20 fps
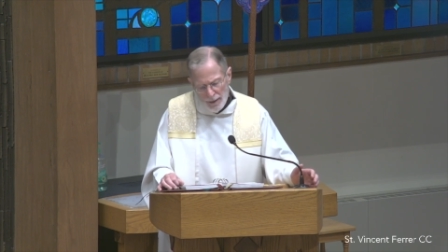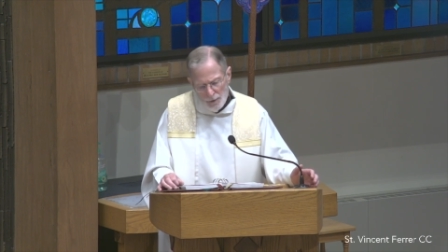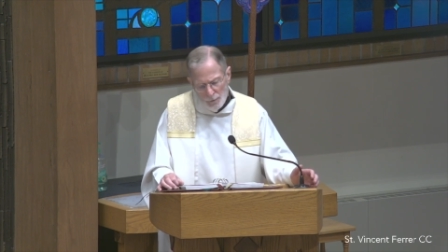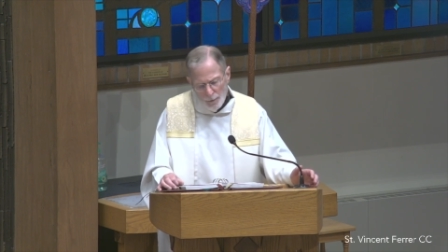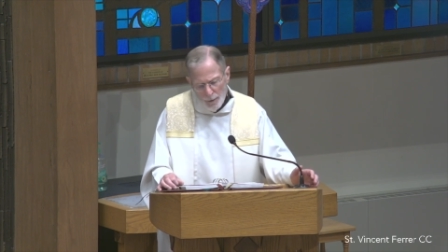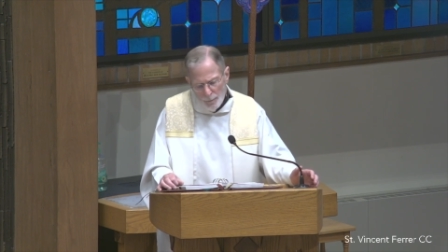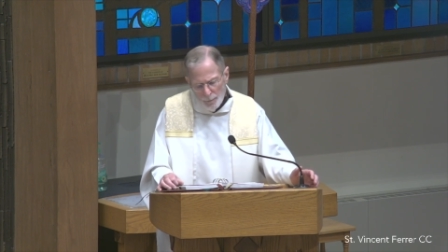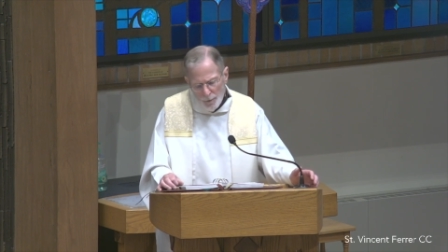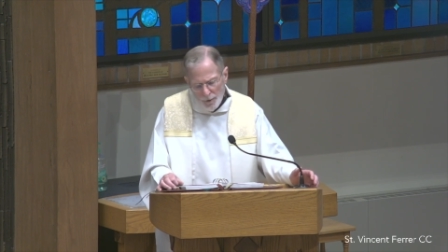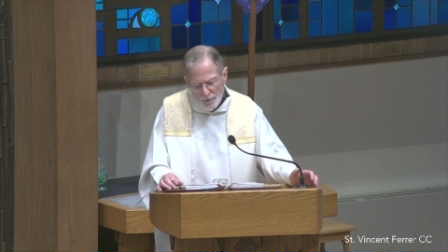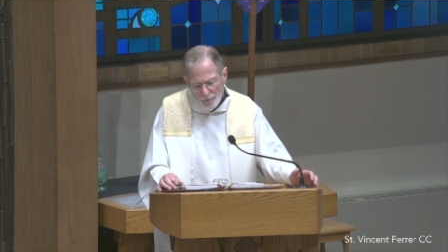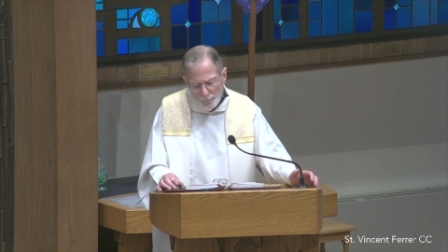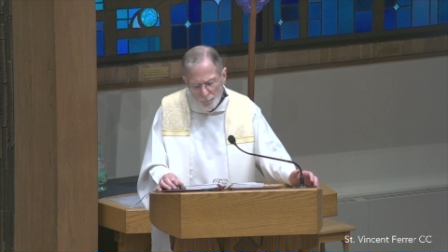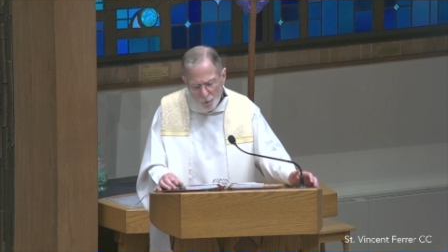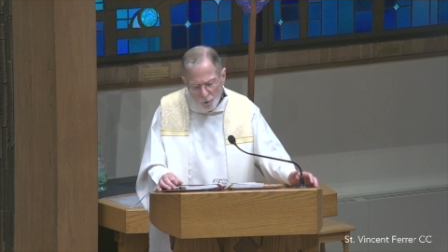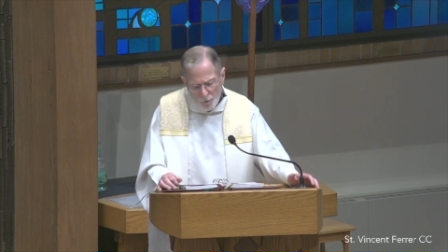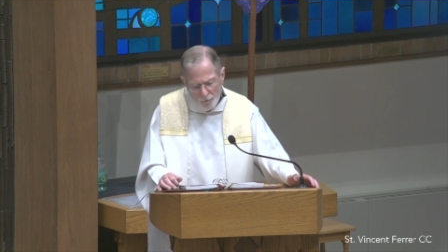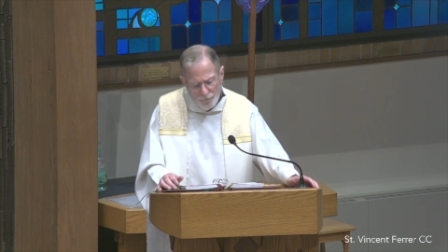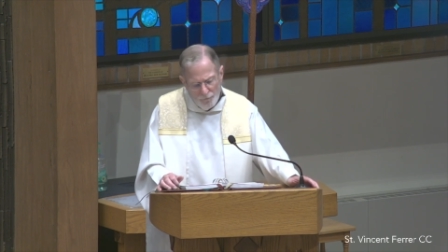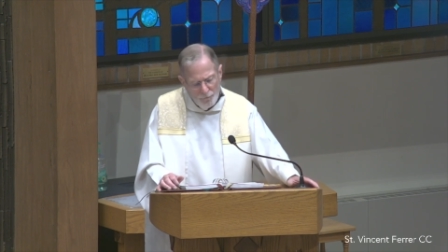as we
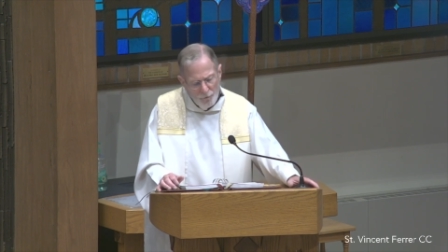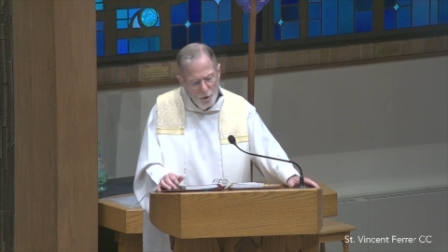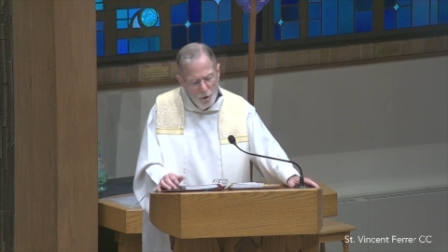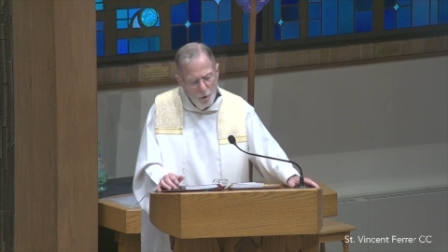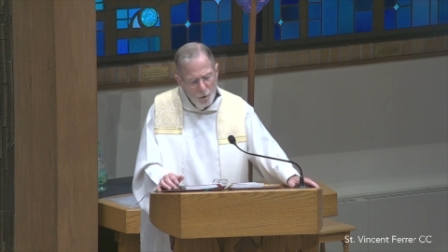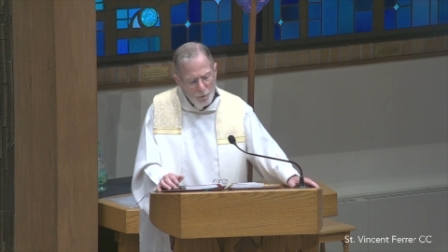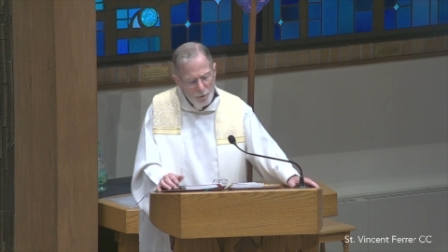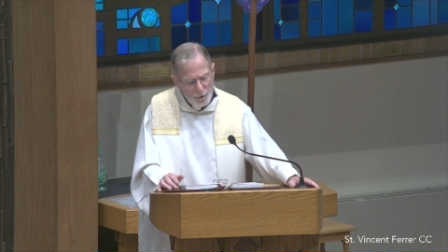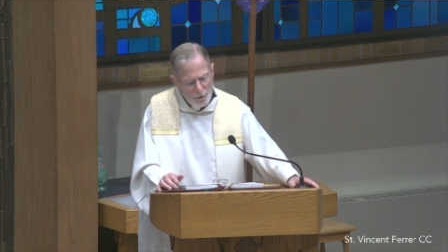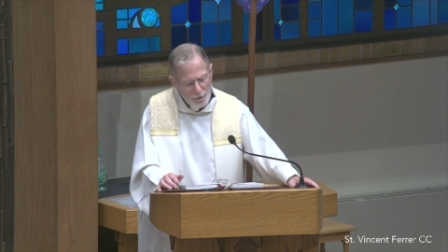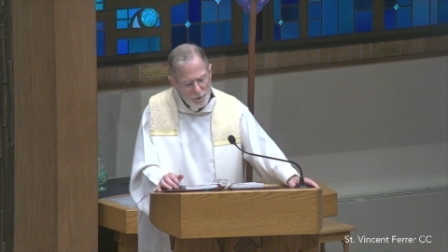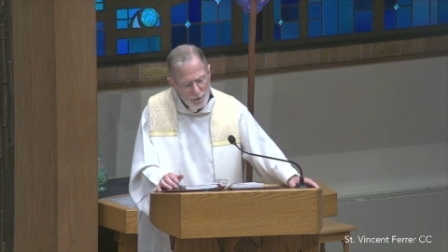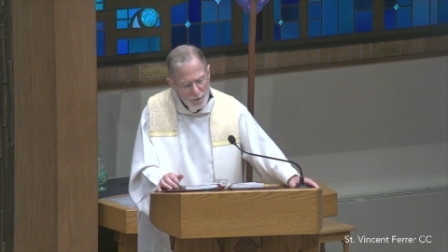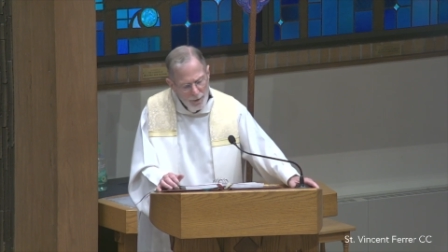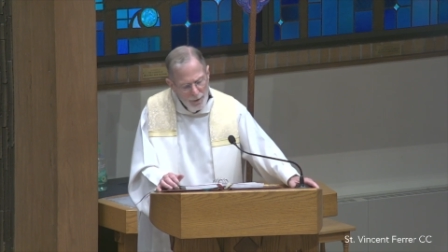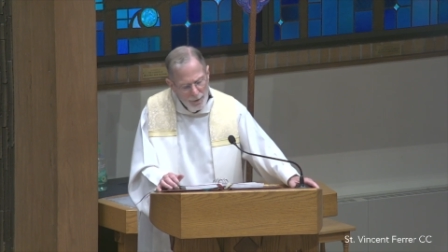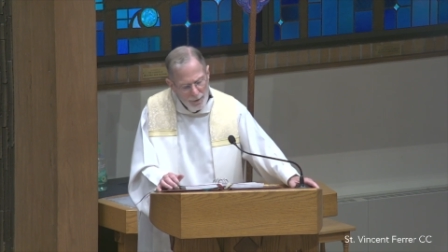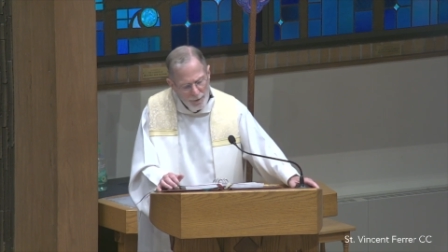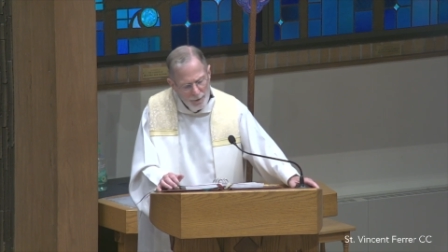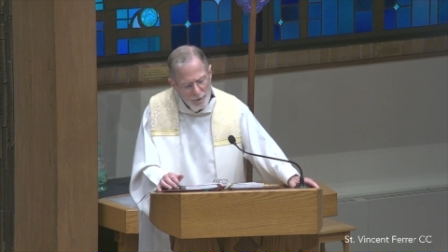move
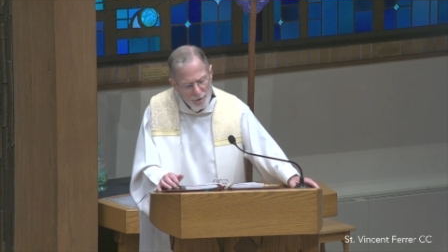forward,